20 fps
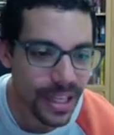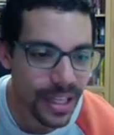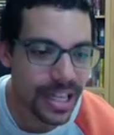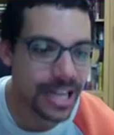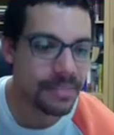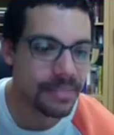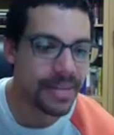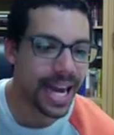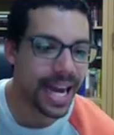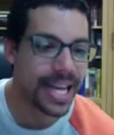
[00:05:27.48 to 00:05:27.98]

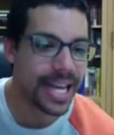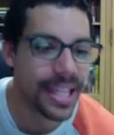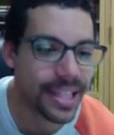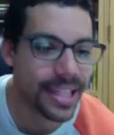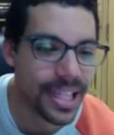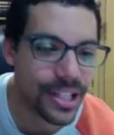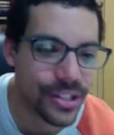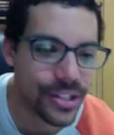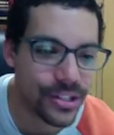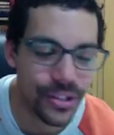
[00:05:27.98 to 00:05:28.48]
I
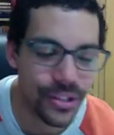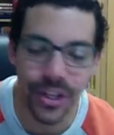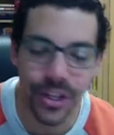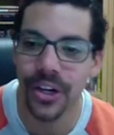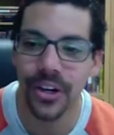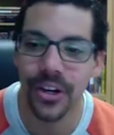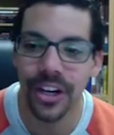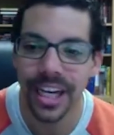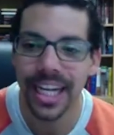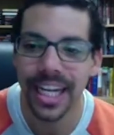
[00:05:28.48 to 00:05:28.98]
think that's
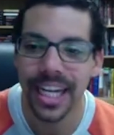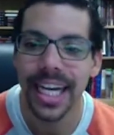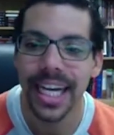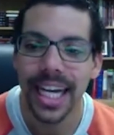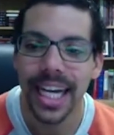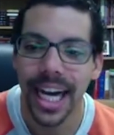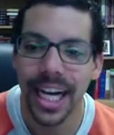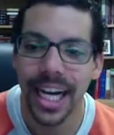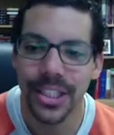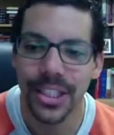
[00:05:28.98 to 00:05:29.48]
so
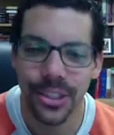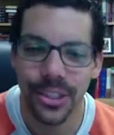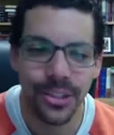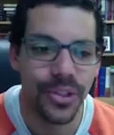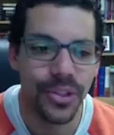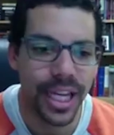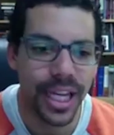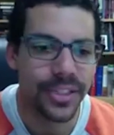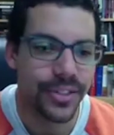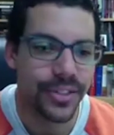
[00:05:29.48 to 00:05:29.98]

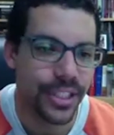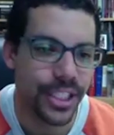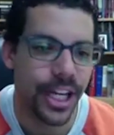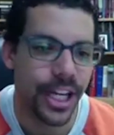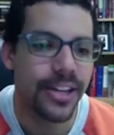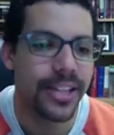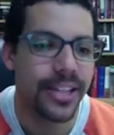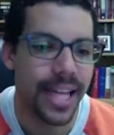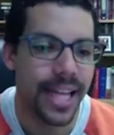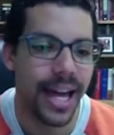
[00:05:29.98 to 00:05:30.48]
true. Thanks for
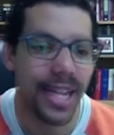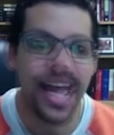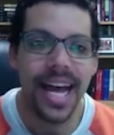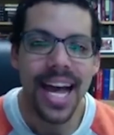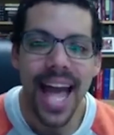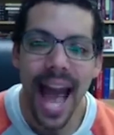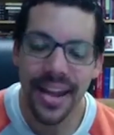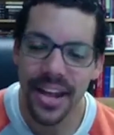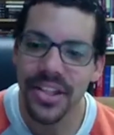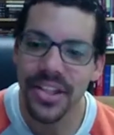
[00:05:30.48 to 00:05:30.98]
sharing that.
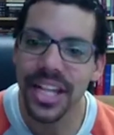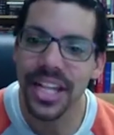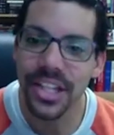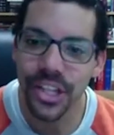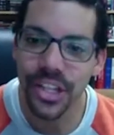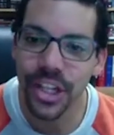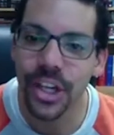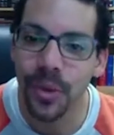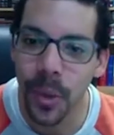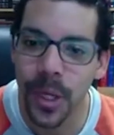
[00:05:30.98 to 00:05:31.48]
And I think
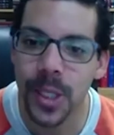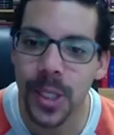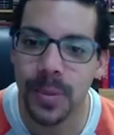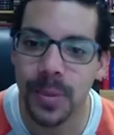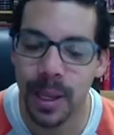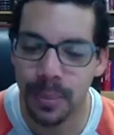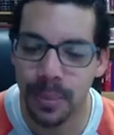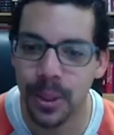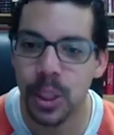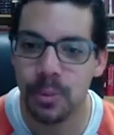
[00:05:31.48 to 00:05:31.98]
that's a good word. It's
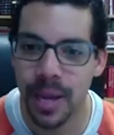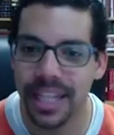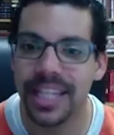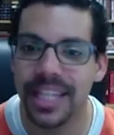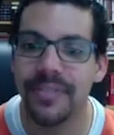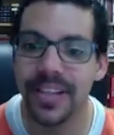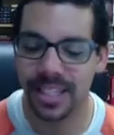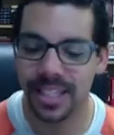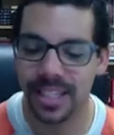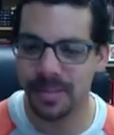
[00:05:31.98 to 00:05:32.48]
about
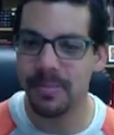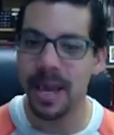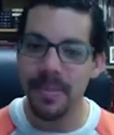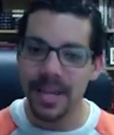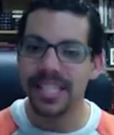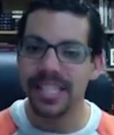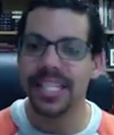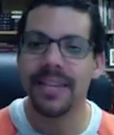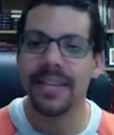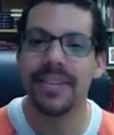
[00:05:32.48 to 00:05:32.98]
perspective. It's
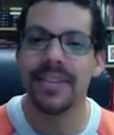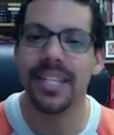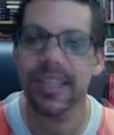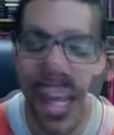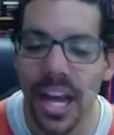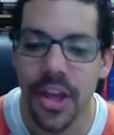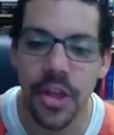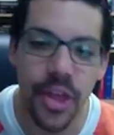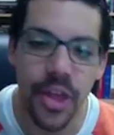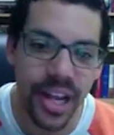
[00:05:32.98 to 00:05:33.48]
maybe it's even
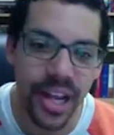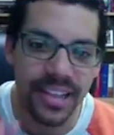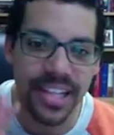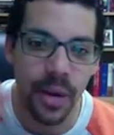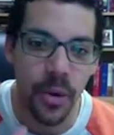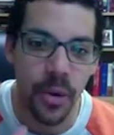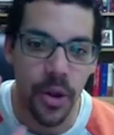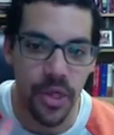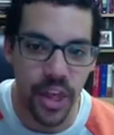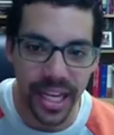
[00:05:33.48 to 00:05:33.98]
the things
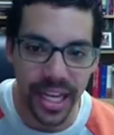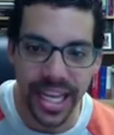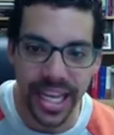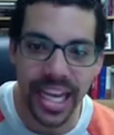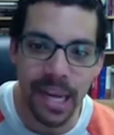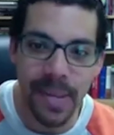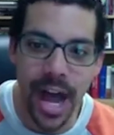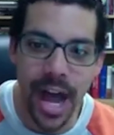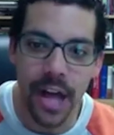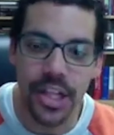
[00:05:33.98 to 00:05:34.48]
that we're
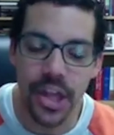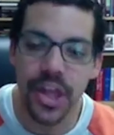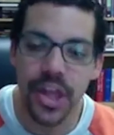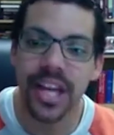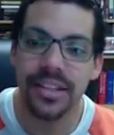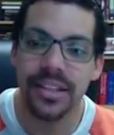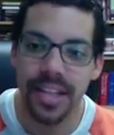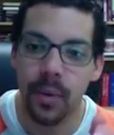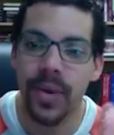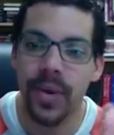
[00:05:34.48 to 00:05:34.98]
thinking about and the
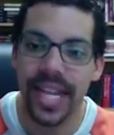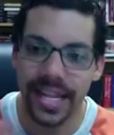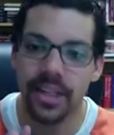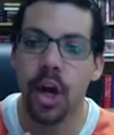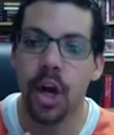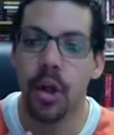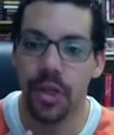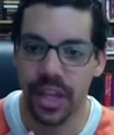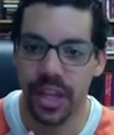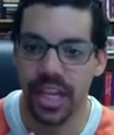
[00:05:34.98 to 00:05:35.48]
things that we
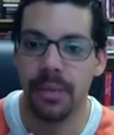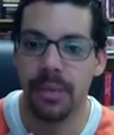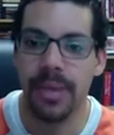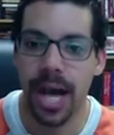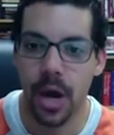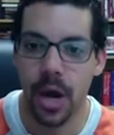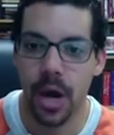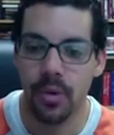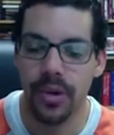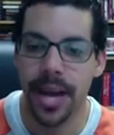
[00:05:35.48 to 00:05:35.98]
don't think
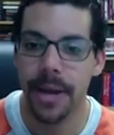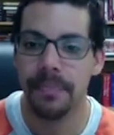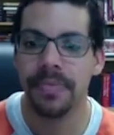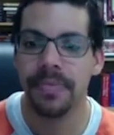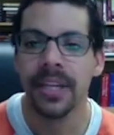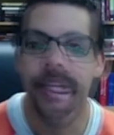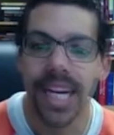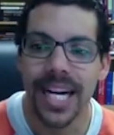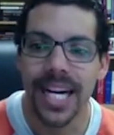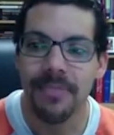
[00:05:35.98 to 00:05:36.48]
about,
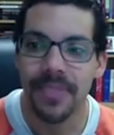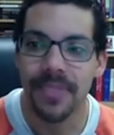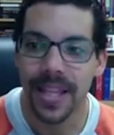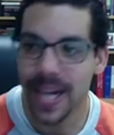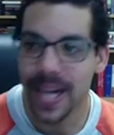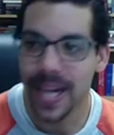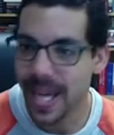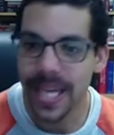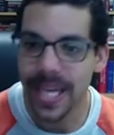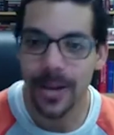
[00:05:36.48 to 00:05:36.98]
right?
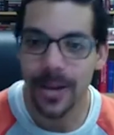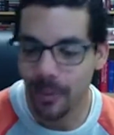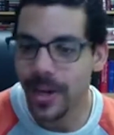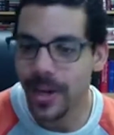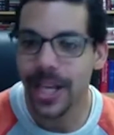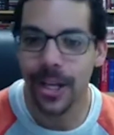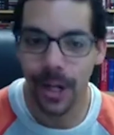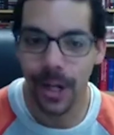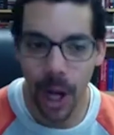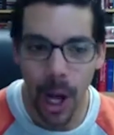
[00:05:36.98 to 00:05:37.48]
But I think
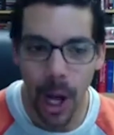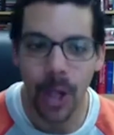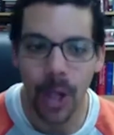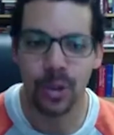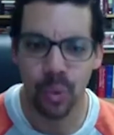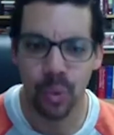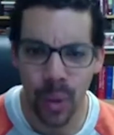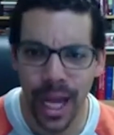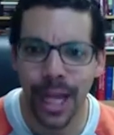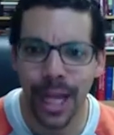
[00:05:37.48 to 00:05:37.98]
we can
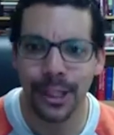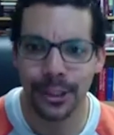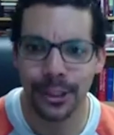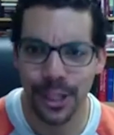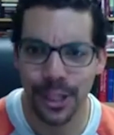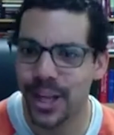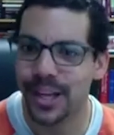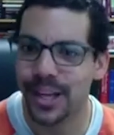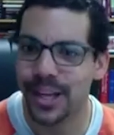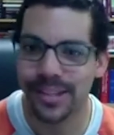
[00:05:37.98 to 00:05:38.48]
all dwell on
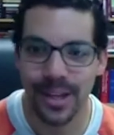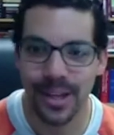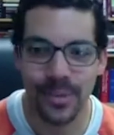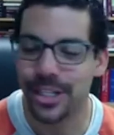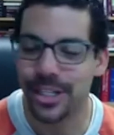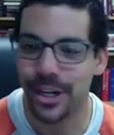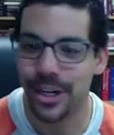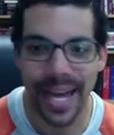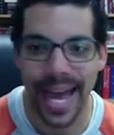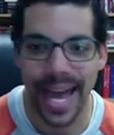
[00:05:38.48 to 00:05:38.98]
the things that
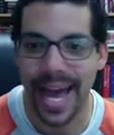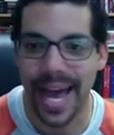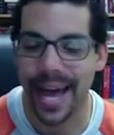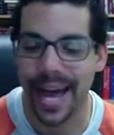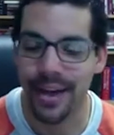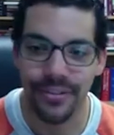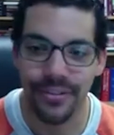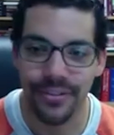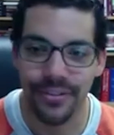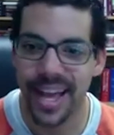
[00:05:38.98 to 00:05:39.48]
we don't
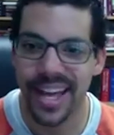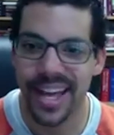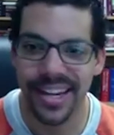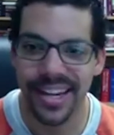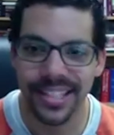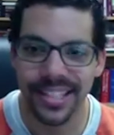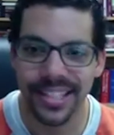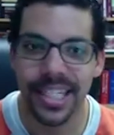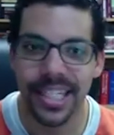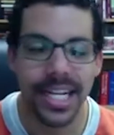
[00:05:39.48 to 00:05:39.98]
have.
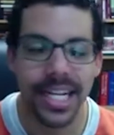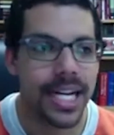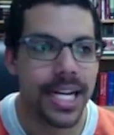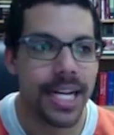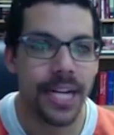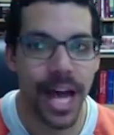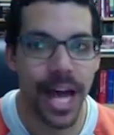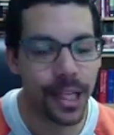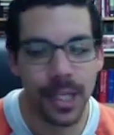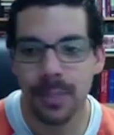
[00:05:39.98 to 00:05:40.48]
And
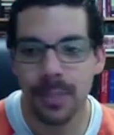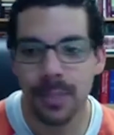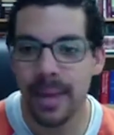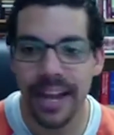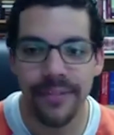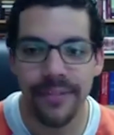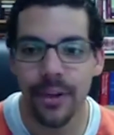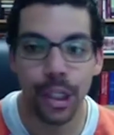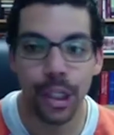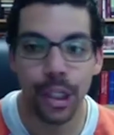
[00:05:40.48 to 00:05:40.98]
that list
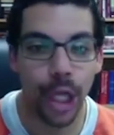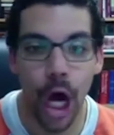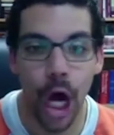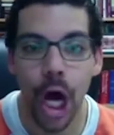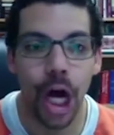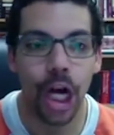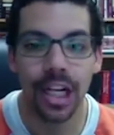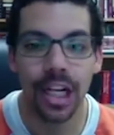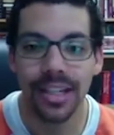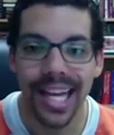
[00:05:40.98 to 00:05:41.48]
might feel
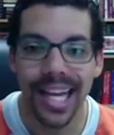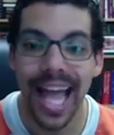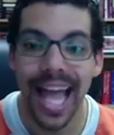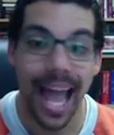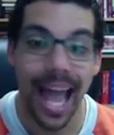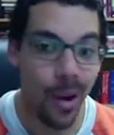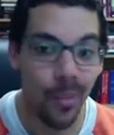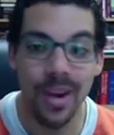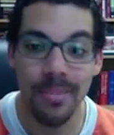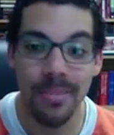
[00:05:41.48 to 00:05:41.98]
long,
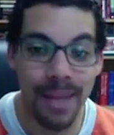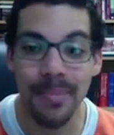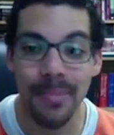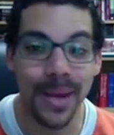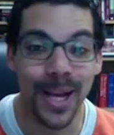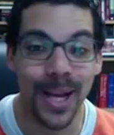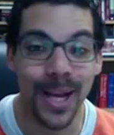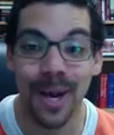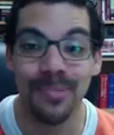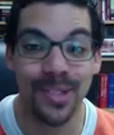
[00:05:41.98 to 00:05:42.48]
and we might
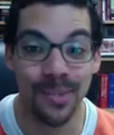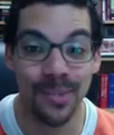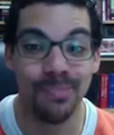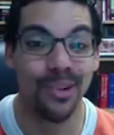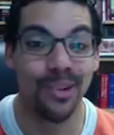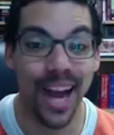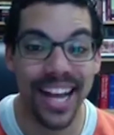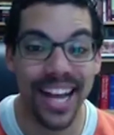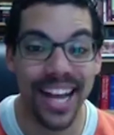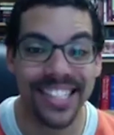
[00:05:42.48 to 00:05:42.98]
become
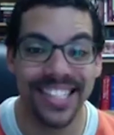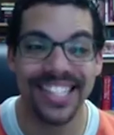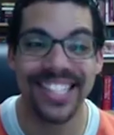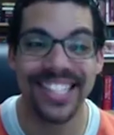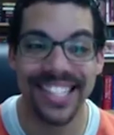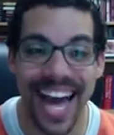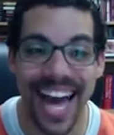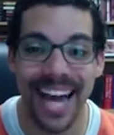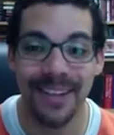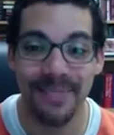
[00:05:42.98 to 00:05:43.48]
depressed
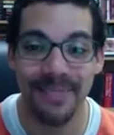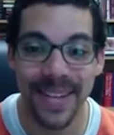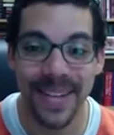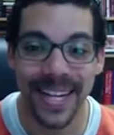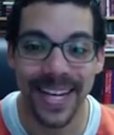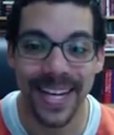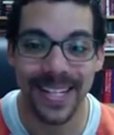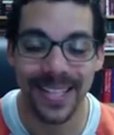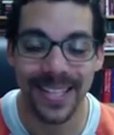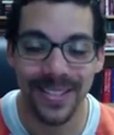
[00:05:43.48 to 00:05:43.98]
and saddened
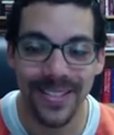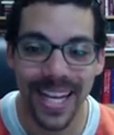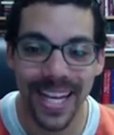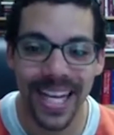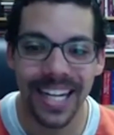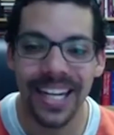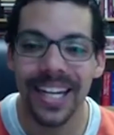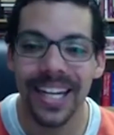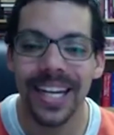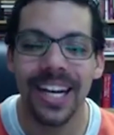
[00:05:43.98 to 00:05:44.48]
because of it.
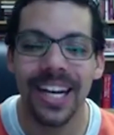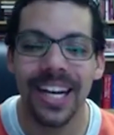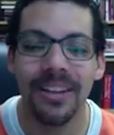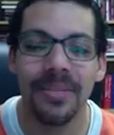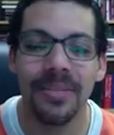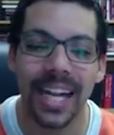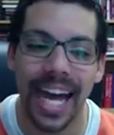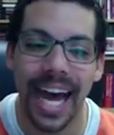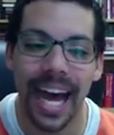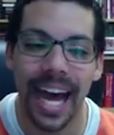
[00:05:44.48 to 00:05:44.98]

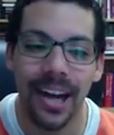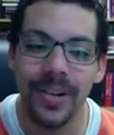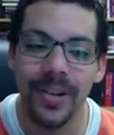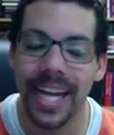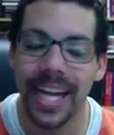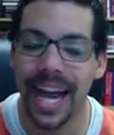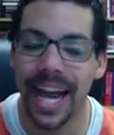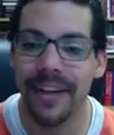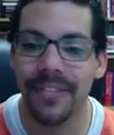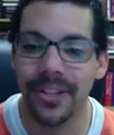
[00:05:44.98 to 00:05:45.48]
But how do
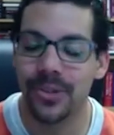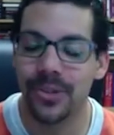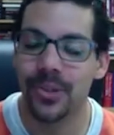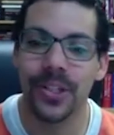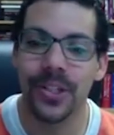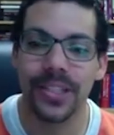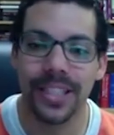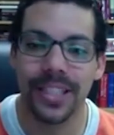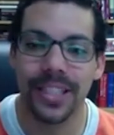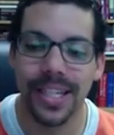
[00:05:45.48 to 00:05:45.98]
we have this
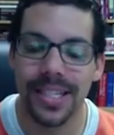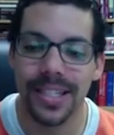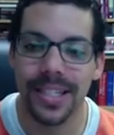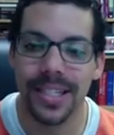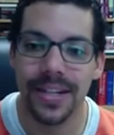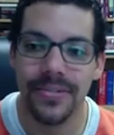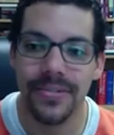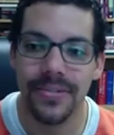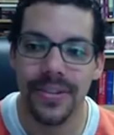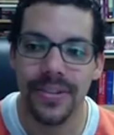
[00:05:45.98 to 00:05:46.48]
real sense
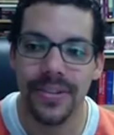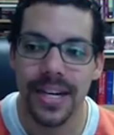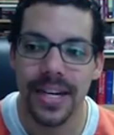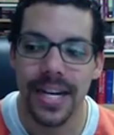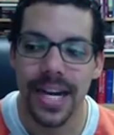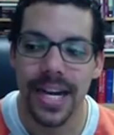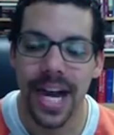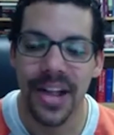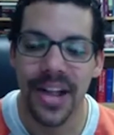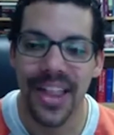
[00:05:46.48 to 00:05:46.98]
of
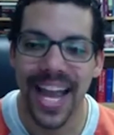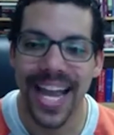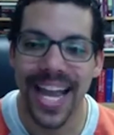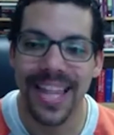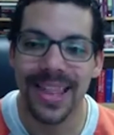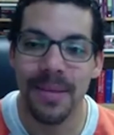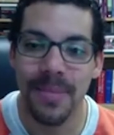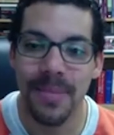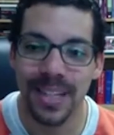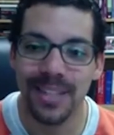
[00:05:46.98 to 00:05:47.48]
that
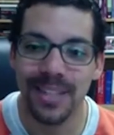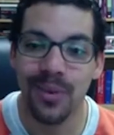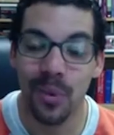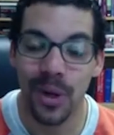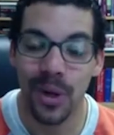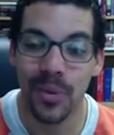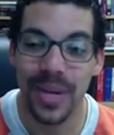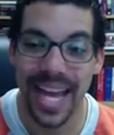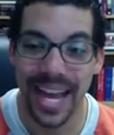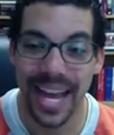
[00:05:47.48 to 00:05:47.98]
in the midst of it,
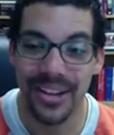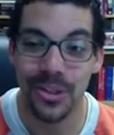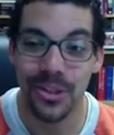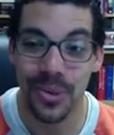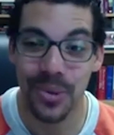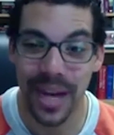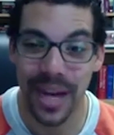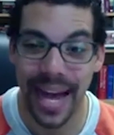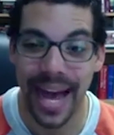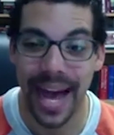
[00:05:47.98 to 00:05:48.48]
what do we
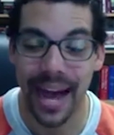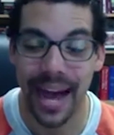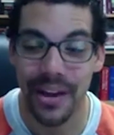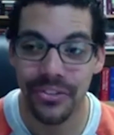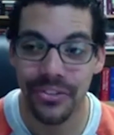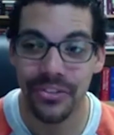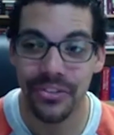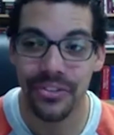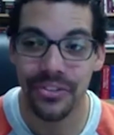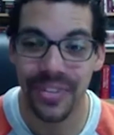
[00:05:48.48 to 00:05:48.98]
do
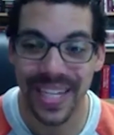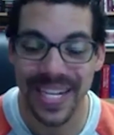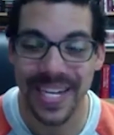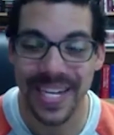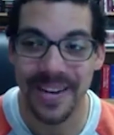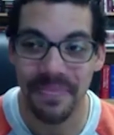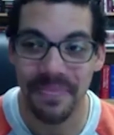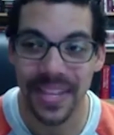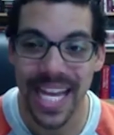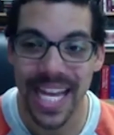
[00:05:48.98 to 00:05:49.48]

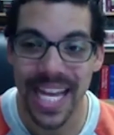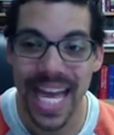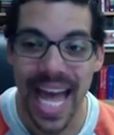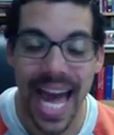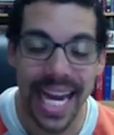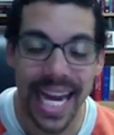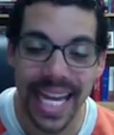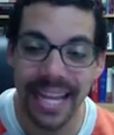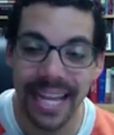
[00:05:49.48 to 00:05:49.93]
have?